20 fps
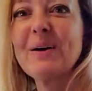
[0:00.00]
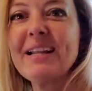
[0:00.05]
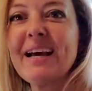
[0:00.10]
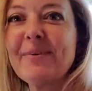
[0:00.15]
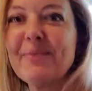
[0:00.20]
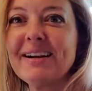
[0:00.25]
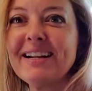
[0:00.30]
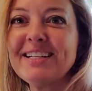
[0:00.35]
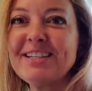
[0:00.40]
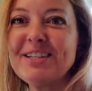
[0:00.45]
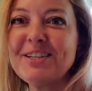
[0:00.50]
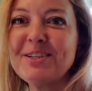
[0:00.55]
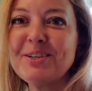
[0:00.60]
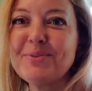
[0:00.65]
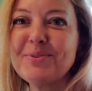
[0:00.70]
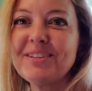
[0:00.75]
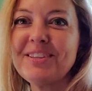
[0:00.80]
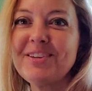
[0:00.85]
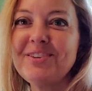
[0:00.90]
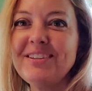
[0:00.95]
I wanted to do
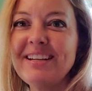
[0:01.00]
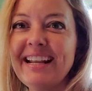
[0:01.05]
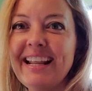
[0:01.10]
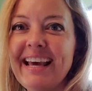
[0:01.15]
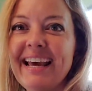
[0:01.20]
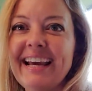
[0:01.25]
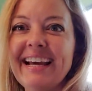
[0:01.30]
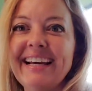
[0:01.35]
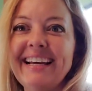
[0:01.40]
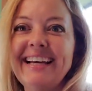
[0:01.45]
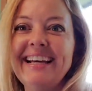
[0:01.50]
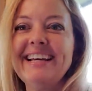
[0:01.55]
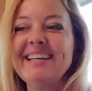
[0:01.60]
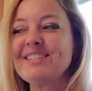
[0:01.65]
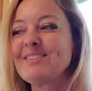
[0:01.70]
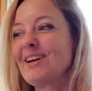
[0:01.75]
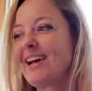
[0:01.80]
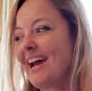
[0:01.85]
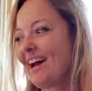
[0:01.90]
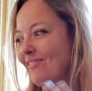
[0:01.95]
with you today,
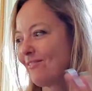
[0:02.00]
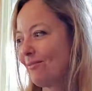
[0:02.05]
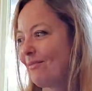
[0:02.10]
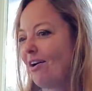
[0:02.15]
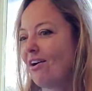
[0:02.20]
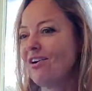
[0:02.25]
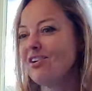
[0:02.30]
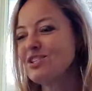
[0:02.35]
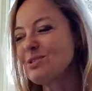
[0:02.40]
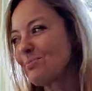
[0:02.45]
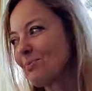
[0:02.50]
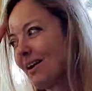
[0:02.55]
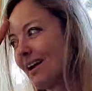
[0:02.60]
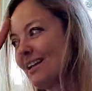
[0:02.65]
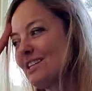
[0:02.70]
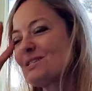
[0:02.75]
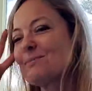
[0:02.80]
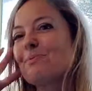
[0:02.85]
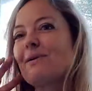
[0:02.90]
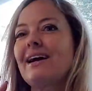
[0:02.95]
so I have them all
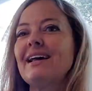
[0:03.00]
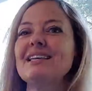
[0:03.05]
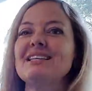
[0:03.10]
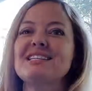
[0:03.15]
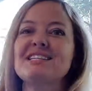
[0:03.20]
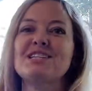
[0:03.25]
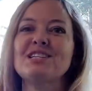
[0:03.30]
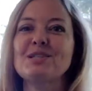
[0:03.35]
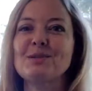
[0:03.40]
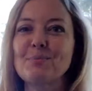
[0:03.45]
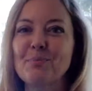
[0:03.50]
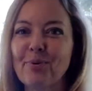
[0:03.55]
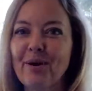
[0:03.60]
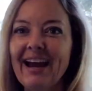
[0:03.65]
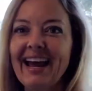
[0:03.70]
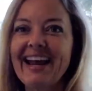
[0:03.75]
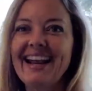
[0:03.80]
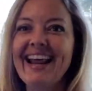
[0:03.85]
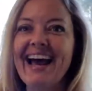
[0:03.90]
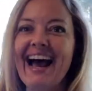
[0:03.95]
spread
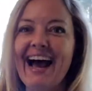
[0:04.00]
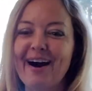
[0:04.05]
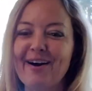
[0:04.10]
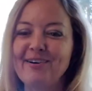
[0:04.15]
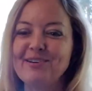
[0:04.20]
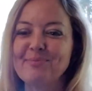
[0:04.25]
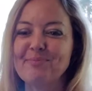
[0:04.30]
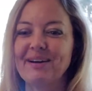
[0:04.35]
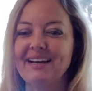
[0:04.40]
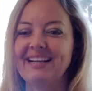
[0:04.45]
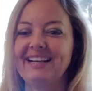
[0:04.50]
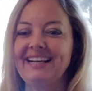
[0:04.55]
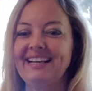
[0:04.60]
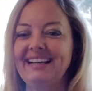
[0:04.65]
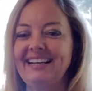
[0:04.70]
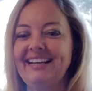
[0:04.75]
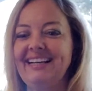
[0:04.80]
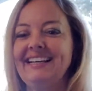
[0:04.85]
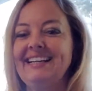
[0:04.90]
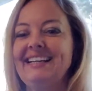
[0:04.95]
out. But
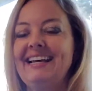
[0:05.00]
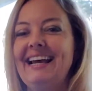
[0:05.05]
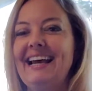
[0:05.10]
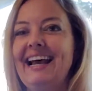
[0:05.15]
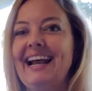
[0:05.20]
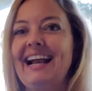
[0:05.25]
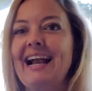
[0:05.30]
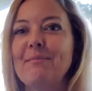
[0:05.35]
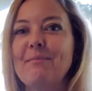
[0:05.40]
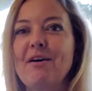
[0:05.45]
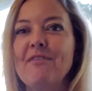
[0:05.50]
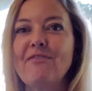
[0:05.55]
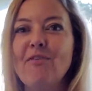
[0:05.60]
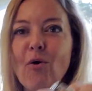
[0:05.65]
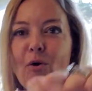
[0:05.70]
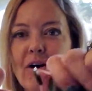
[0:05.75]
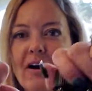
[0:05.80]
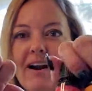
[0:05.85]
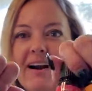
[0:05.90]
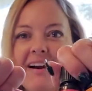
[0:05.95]
got my
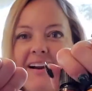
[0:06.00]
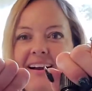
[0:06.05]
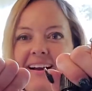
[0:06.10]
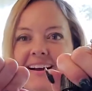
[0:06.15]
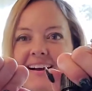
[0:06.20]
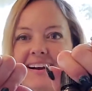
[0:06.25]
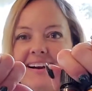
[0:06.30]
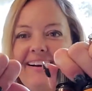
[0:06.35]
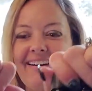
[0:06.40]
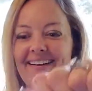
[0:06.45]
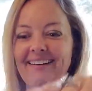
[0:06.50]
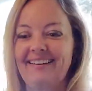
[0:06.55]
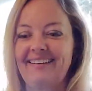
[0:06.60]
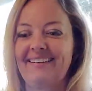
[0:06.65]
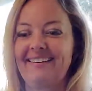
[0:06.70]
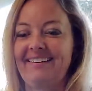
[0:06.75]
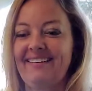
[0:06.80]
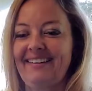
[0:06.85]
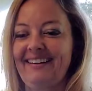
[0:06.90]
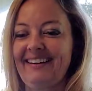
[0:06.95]
4.
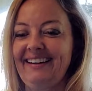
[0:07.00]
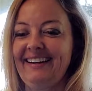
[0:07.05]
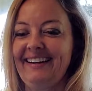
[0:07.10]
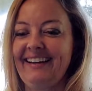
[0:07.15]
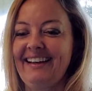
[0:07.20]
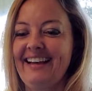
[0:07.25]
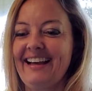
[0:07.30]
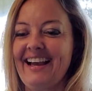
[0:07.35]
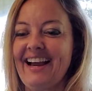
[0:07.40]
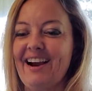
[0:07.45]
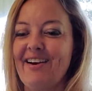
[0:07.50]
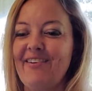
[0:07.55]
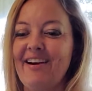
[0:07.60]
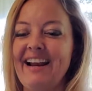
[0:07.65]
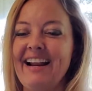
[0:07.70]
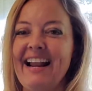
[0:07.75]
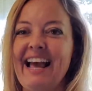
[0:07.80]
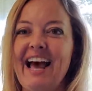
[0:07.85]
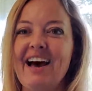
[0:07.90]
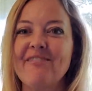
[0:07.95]
All
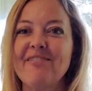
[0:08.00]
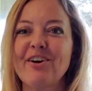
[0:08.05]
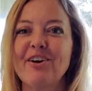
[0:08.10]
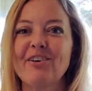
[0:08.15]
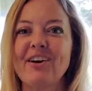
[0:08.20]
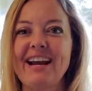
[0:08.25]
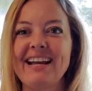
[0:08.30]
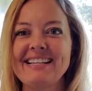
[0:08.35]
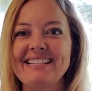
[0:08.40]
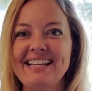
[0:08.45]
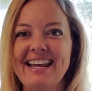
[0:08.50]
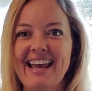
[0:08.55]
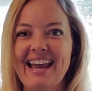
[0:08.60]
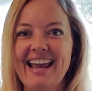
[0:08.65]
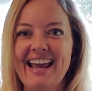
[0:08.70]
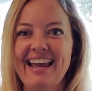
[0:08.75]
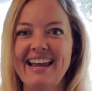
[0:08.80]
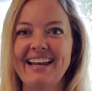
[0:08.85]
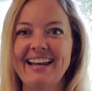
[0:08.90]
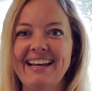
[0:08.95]
right, have a great
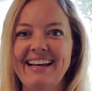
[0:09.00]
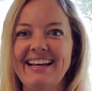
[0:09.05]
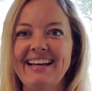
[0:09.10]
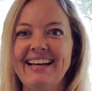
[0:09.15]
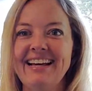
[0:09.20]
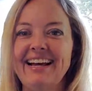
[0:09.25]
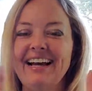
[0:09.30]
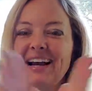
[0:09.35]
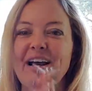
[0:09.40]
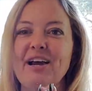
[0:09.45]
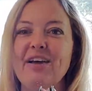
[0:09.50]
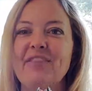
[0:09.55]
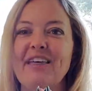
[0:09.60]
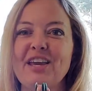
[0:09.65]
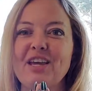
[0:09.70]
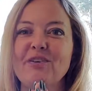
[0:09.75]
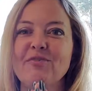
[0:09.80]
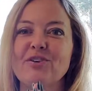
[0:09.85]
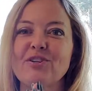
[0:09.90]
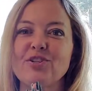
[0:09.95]
day.
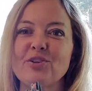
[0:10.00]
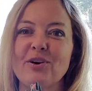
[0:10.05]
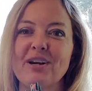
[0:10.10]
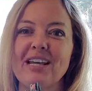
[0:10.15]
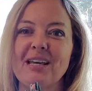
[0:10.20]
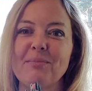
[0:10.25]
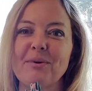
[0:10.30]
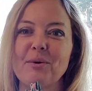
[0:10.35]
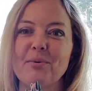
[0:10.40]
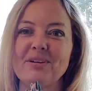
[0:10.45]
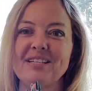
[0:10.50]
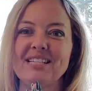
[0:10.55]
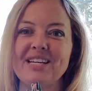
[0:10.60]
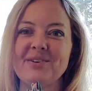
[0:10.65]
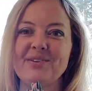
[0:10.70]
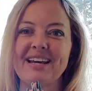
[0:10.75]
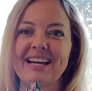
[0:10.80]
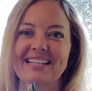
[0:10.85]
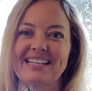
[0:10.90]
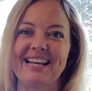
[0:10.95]
Thank you for joining me. We'll see you
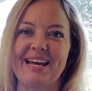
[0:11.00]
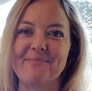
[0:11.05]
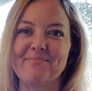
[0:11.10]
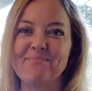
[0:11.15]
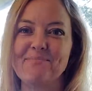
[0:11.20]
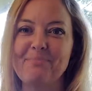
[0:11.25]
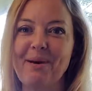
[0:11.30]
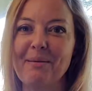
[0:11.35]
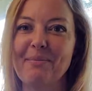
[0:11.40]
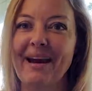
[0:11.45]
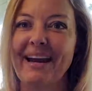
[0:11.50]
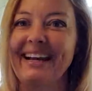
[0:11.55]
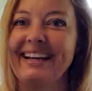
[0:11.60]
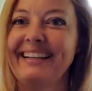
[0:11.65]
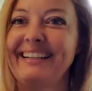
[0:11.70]
next time. Bye bye.